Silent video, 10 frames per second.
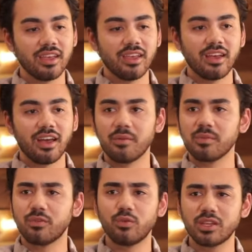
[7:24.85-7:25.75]

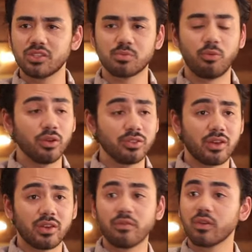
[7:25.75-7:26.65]
if we could just boil
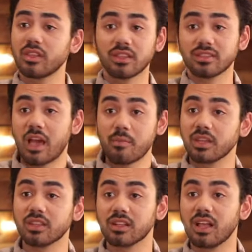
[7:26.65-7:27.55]
down everything that's happening
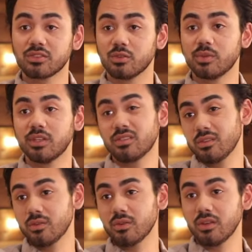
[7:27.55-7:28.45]
in the classroom
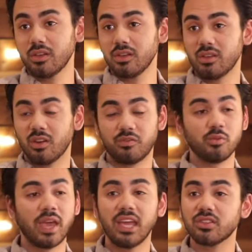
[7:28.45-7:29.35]
into, you know, a few
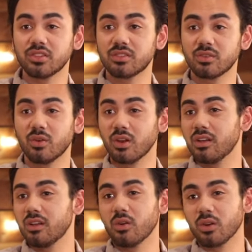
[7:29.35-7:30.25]
pages
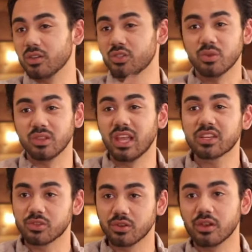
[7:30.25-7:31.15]
or a short
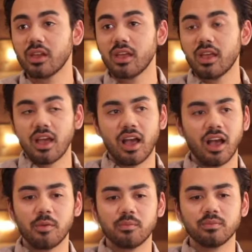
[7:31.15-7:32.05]
lecture,
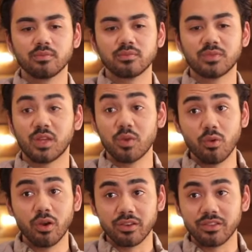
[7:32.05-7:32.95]
then we would.